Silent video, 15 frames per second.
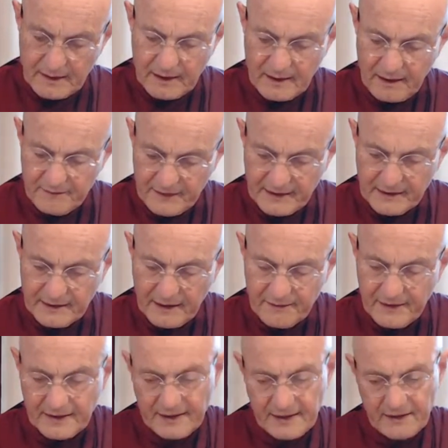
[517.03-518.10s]
And then
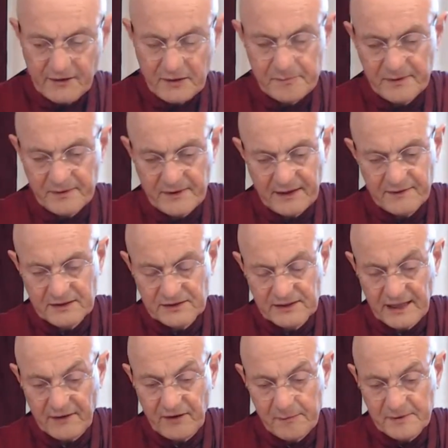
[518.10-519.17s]
there's
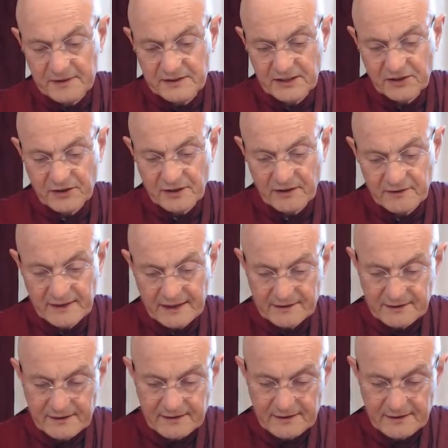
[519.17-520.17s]
that repetition of that